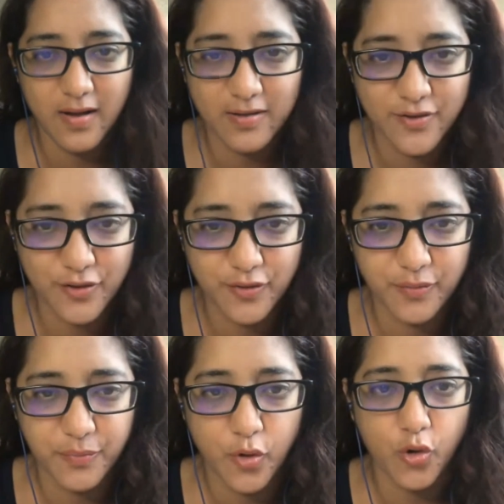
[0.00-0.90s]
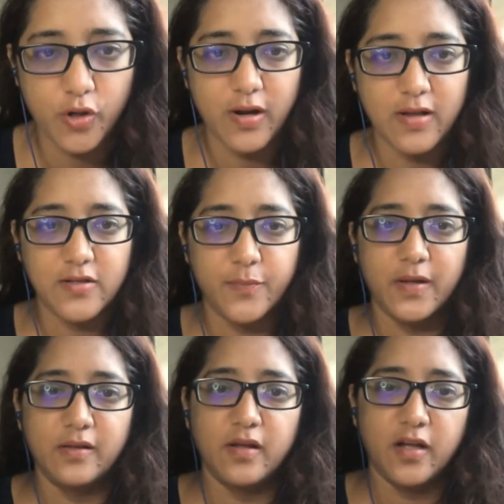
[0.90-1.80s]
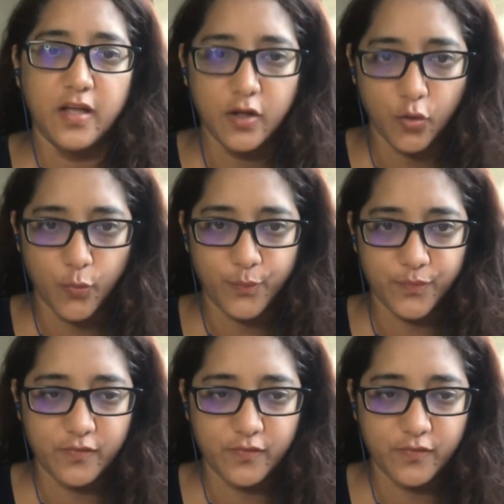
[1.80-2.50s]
so gold has been the hero